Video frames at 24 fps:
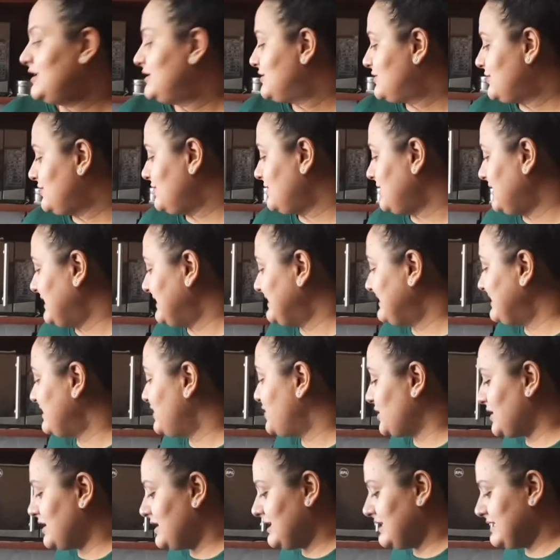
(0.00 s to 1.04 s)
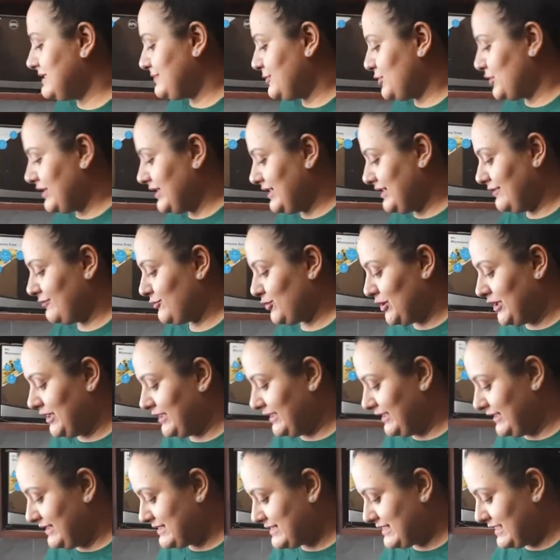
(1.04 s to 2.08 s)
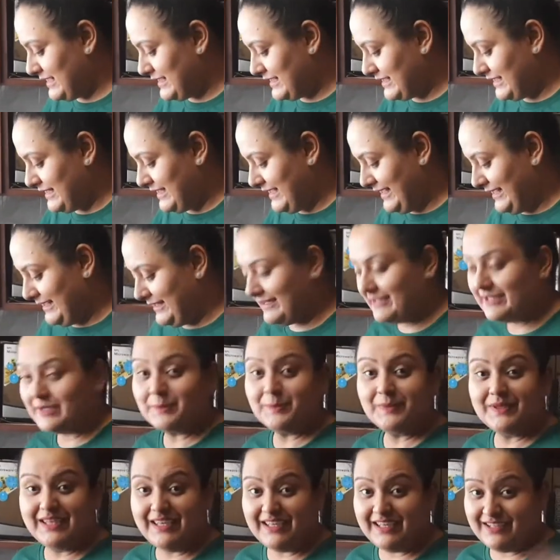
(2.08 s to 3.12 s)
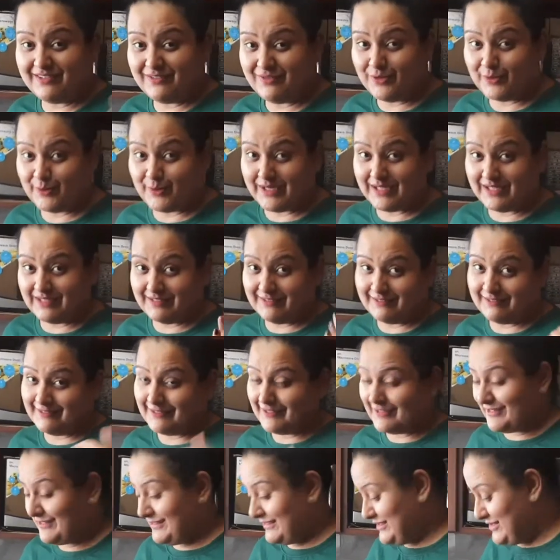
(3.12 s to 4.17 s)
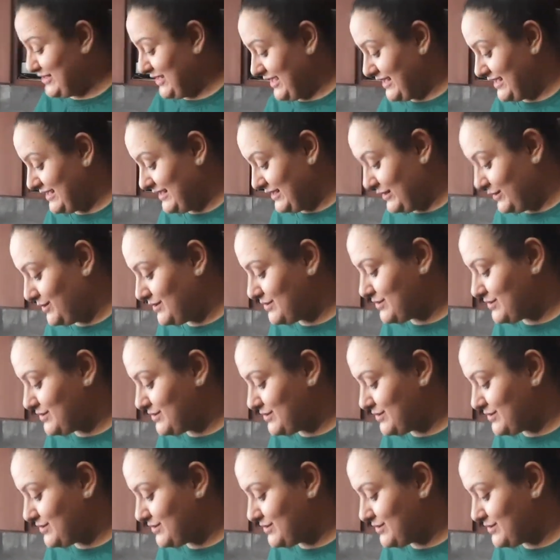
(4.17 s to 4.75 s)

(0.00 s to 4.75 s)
Here I've moved chana to a smaller burner, and for the